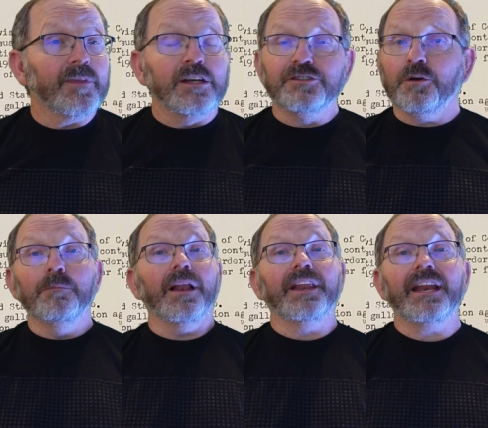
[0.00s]
So
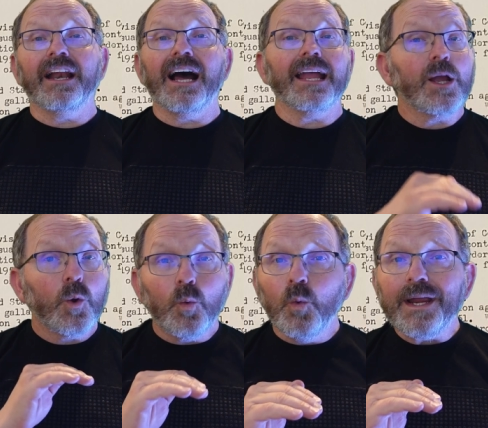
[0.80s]
Melody and I,
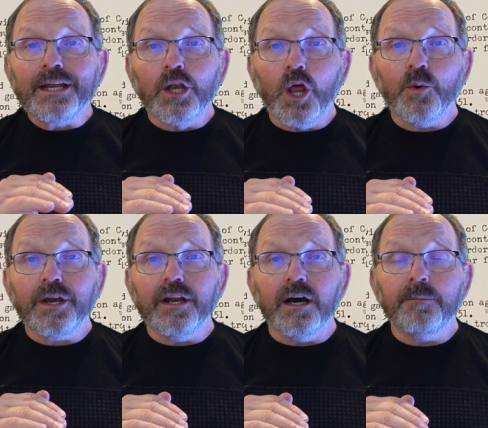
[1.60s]
we
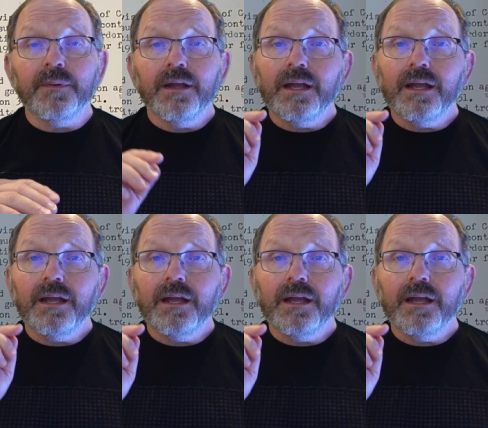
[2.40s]
loaded up